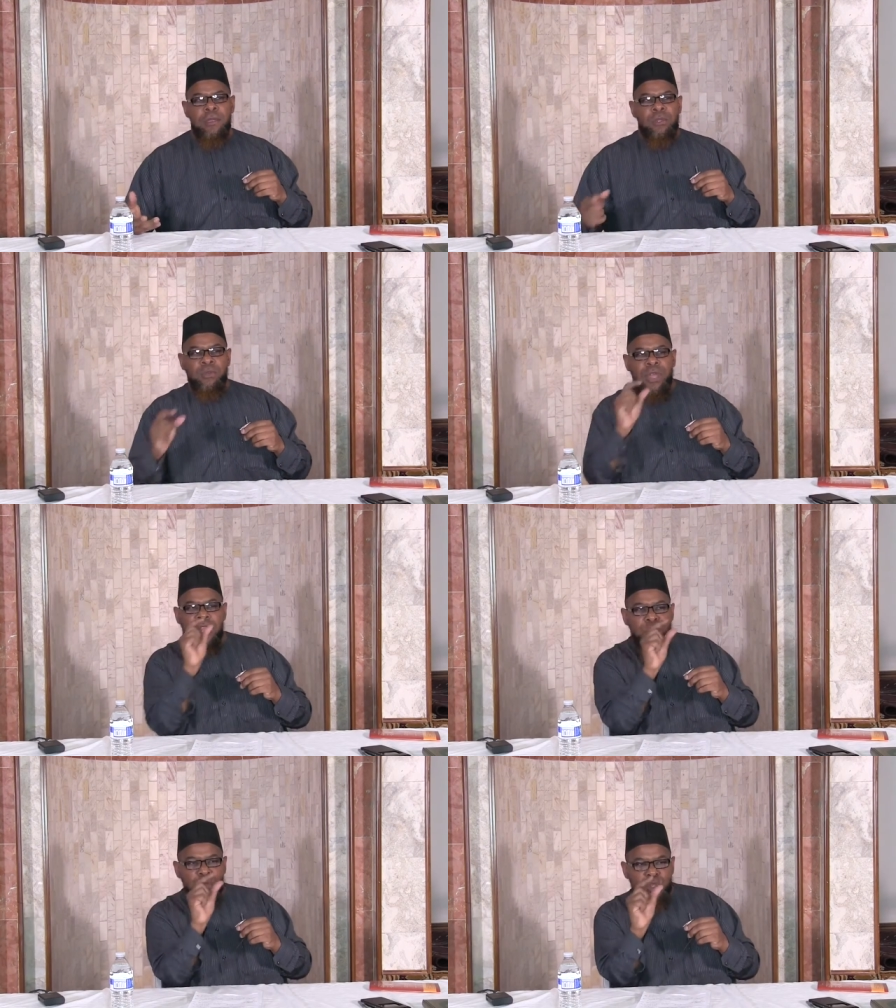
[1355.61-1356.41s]
So the
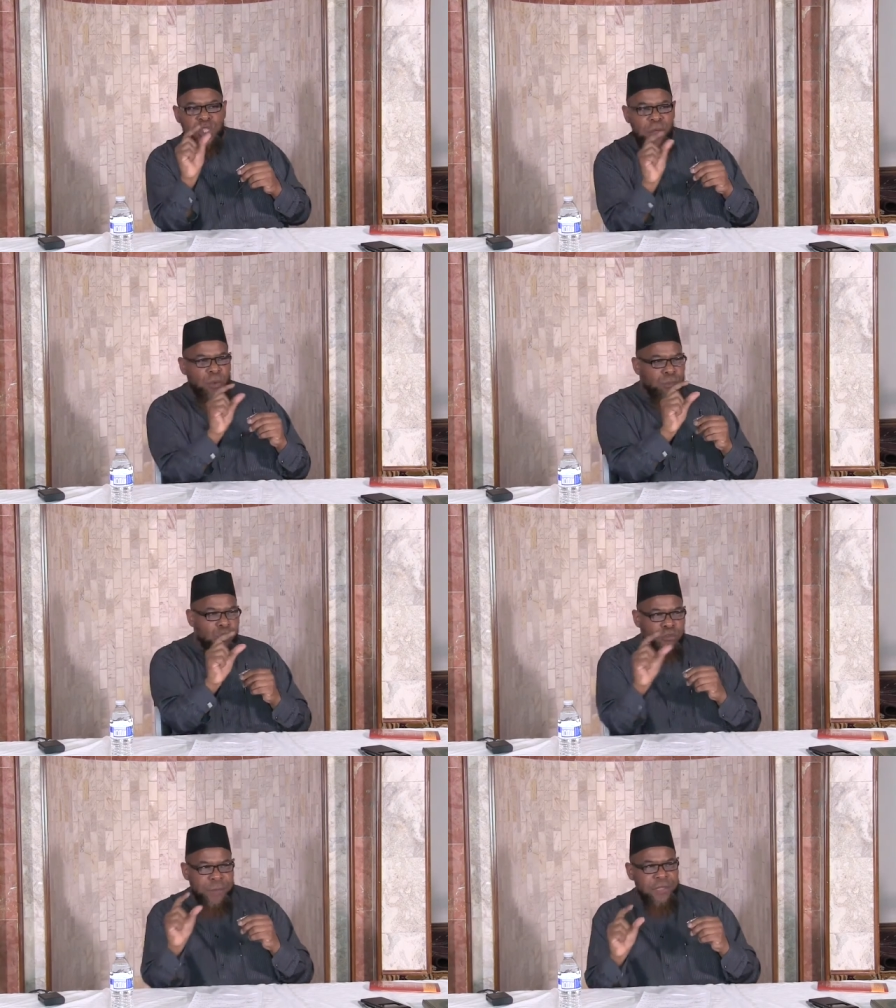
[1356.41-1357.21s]
little subtle
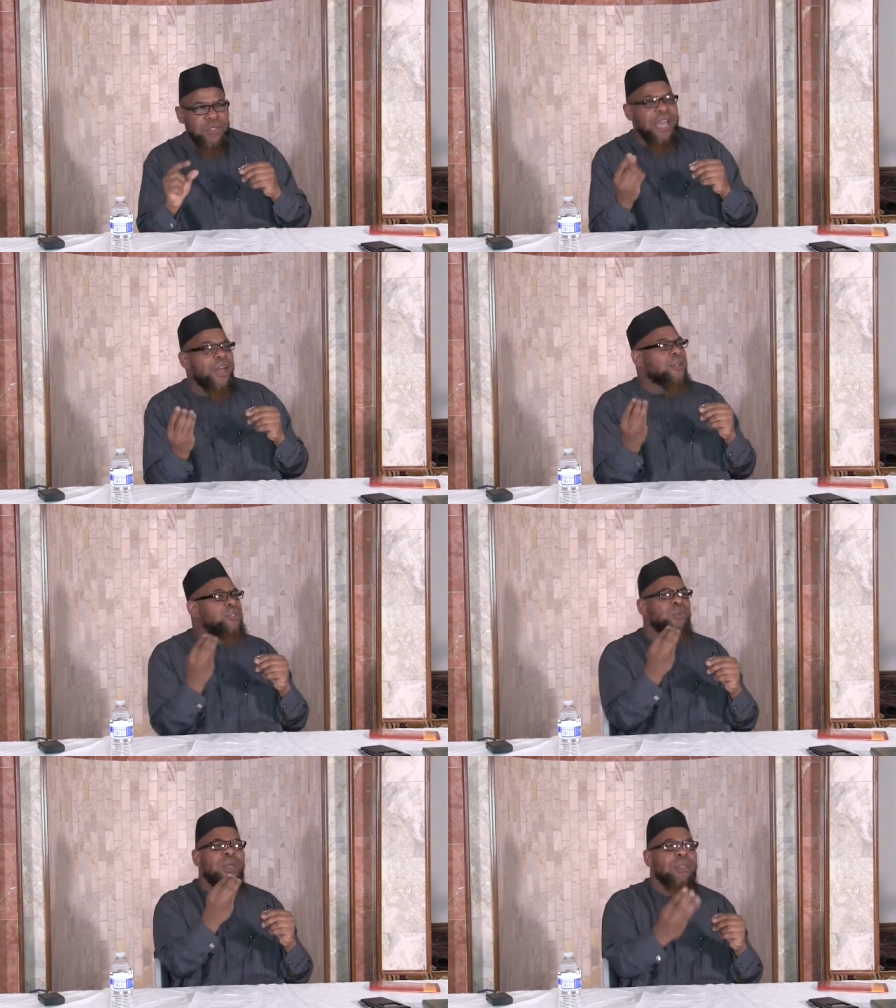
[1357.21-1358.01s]
movements, Ya
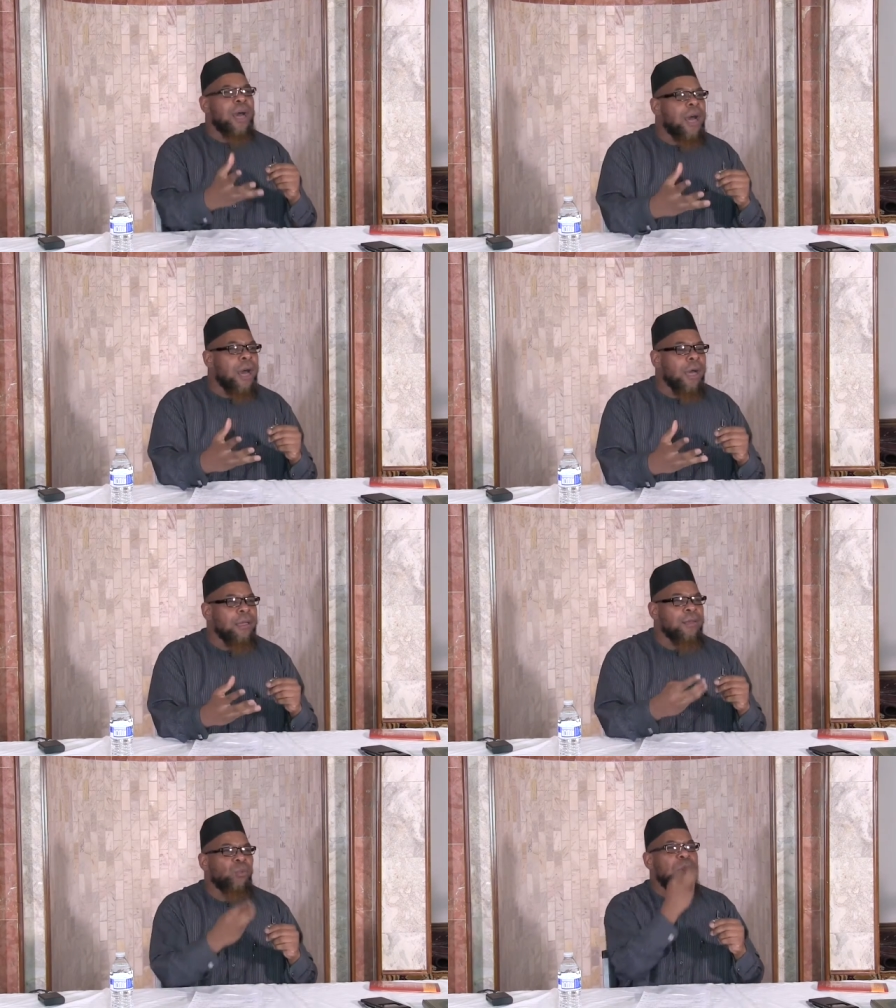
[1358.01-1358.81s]

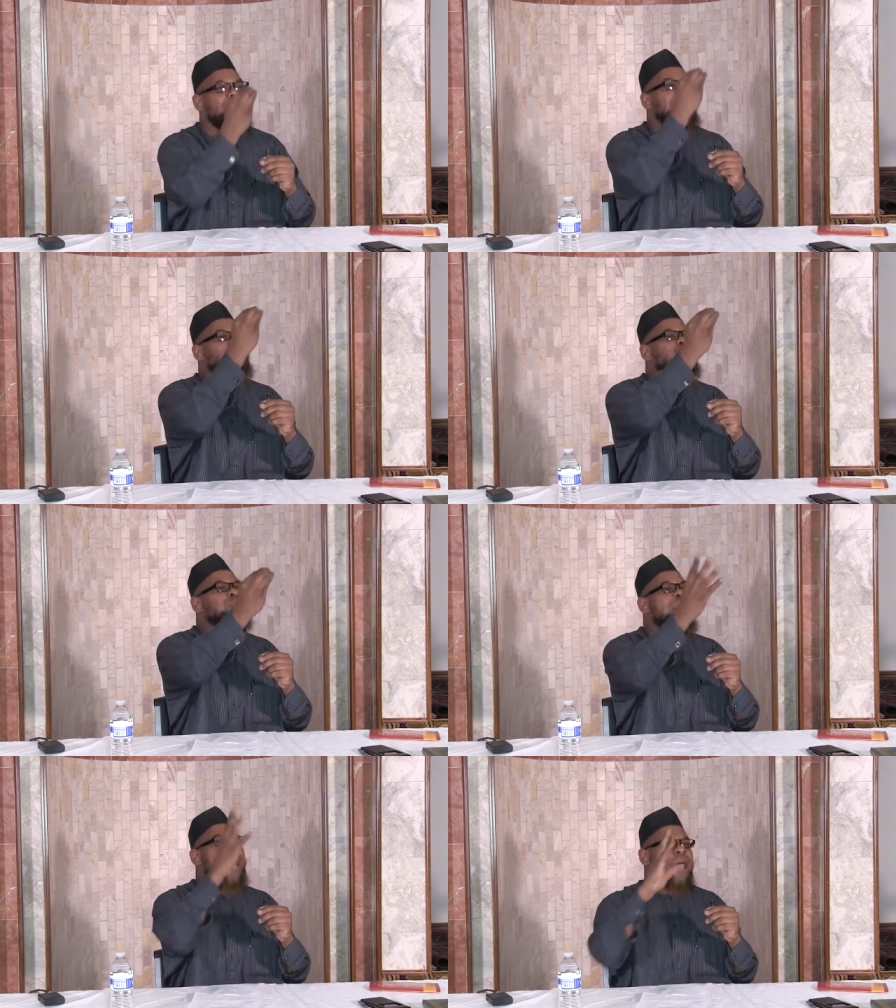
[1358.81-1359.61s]
Rasulullah, what makes you
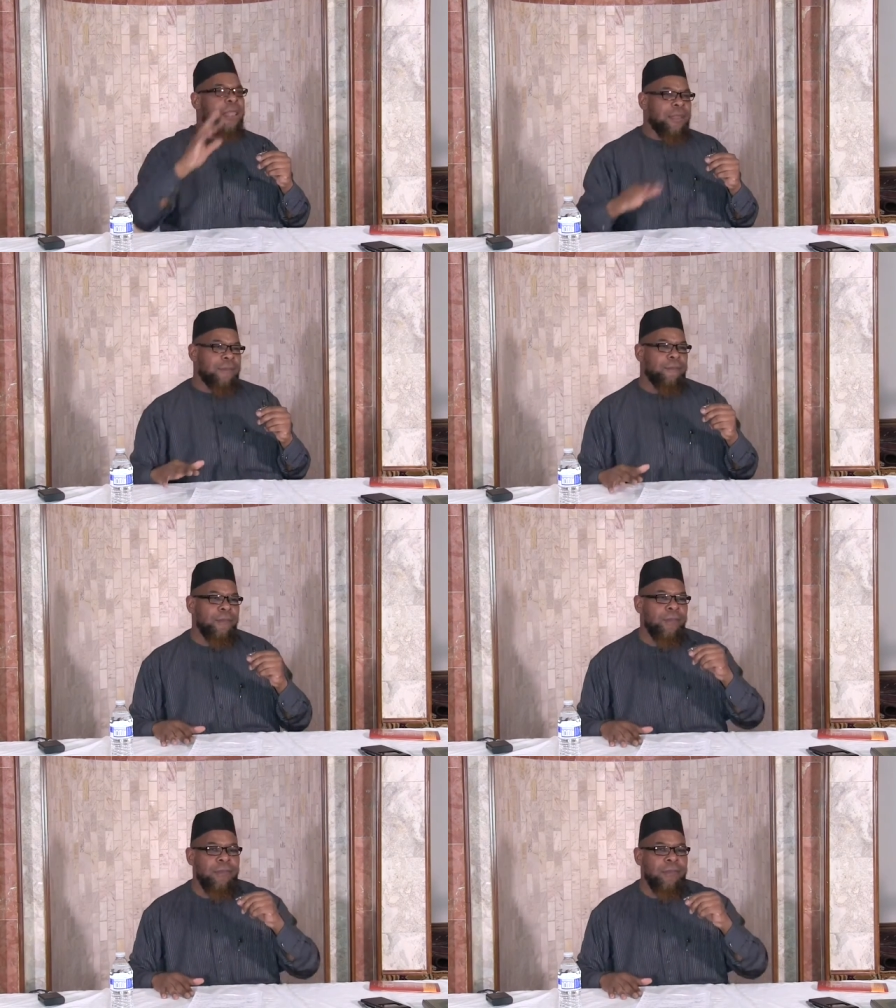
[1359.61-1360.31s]
smile?